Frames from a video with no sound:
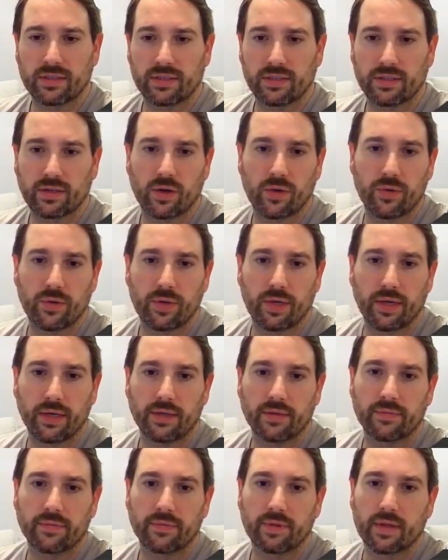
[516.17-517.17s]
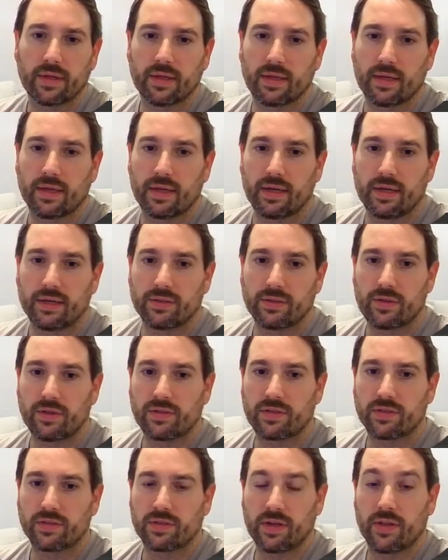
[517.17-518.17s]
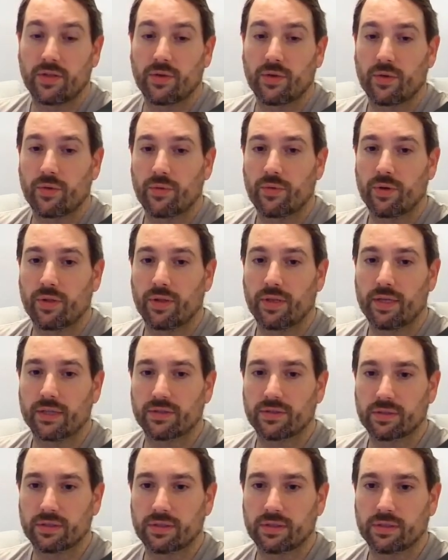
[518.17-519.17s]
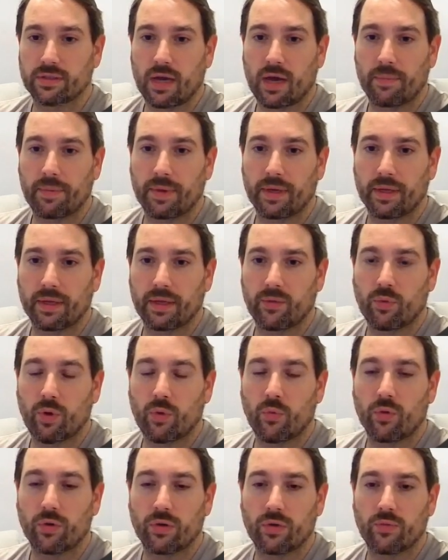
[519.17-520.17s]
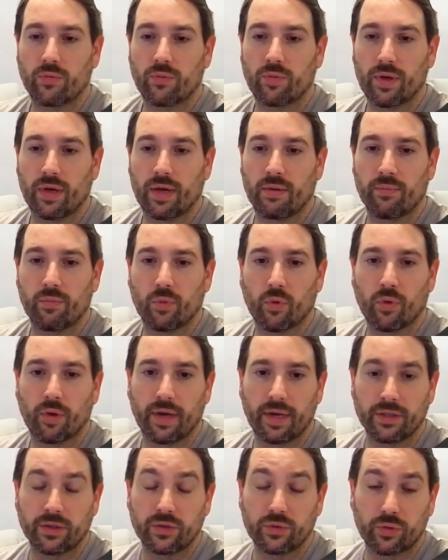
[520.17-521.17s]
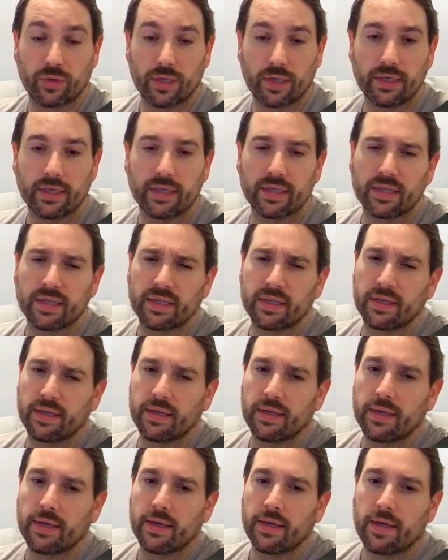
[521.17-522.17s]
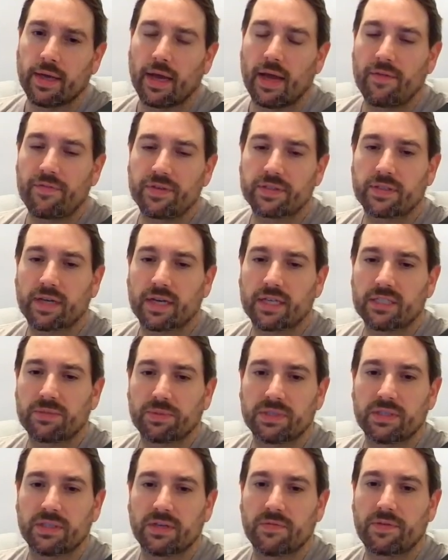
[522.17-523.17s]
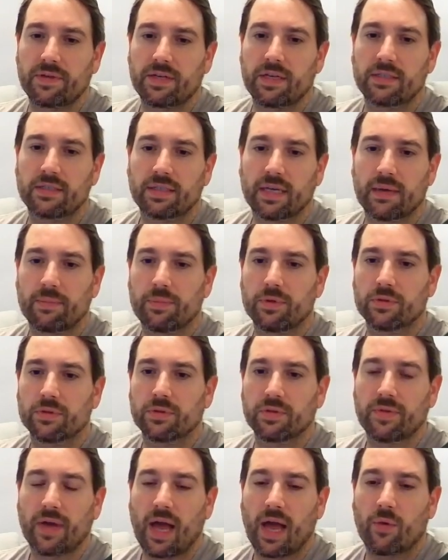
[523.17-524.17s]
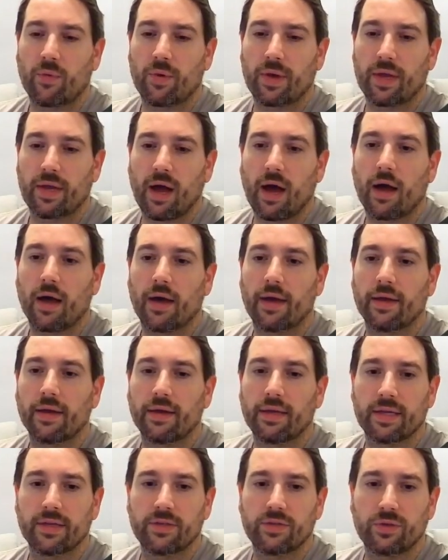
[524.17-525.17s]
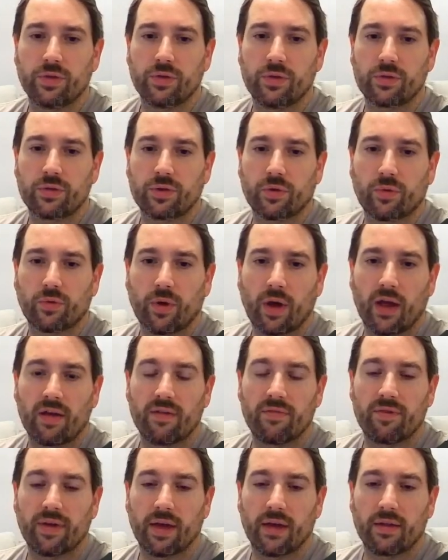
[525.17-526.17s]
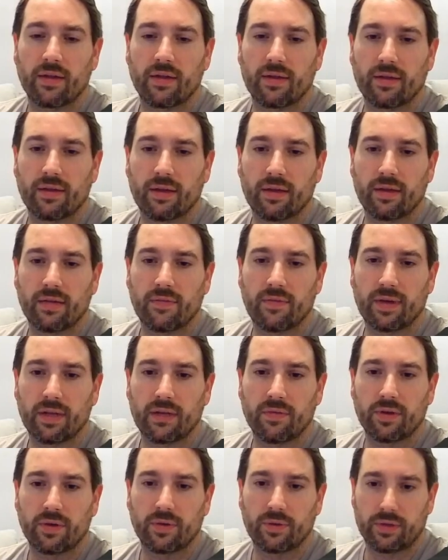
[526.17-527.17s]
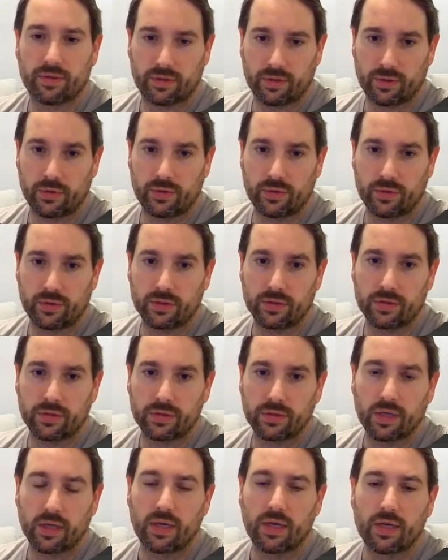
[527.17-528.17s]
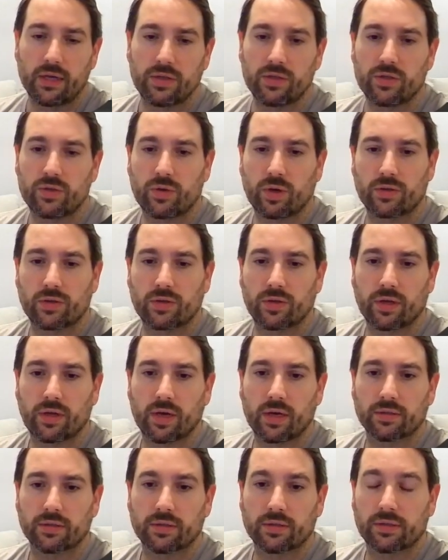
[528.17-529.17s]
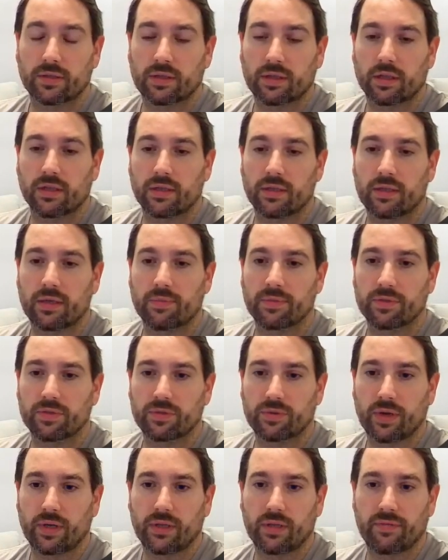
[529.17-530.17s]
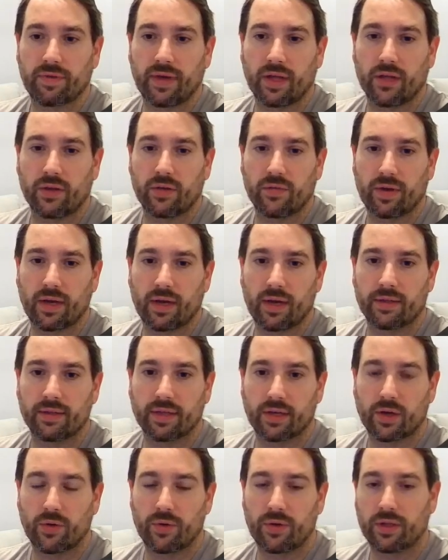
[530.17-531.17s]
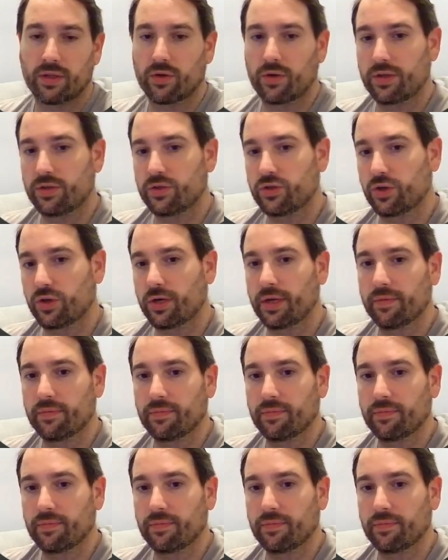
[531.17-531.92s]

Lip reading: coding. So this is another really interesting topic. Like, what would create more intrigue? Emphasize specific examples of how AI is used to arrive at innovative coding solutions. Structure the content that clearly demonstrate the value of the coding learning journey.